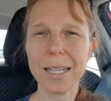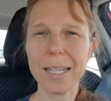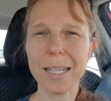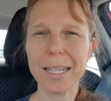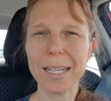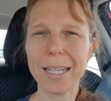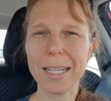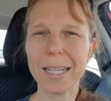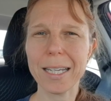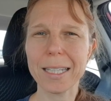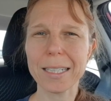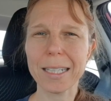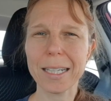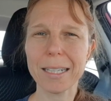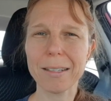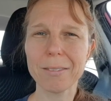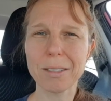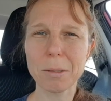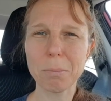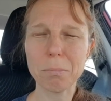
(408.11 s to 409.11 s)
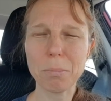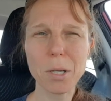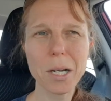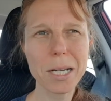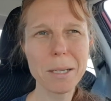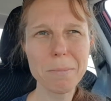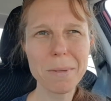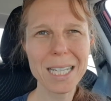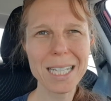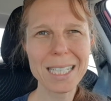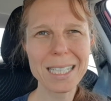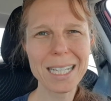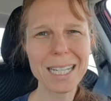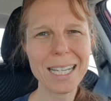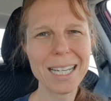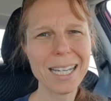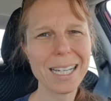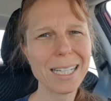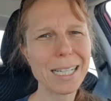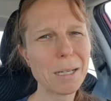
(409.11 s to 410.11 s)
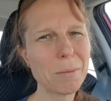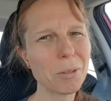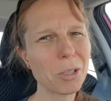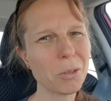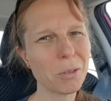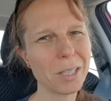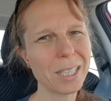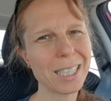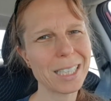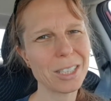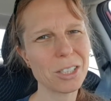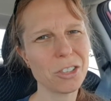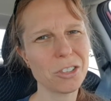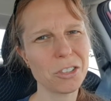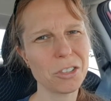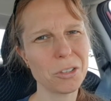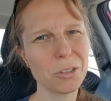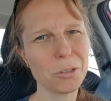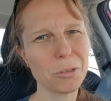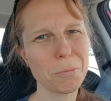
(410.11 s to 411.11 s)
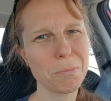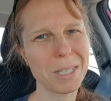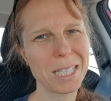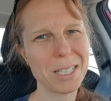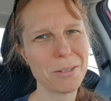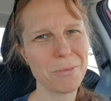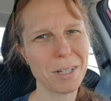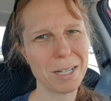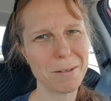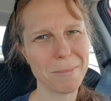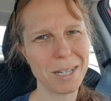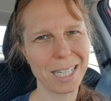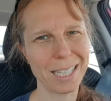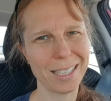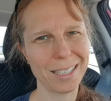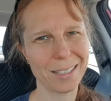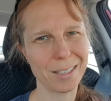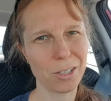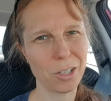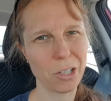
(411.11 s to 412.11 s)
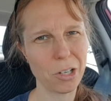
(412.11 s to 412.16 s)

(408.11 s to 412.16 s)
and I have an appointment, and I'm going to meet one of my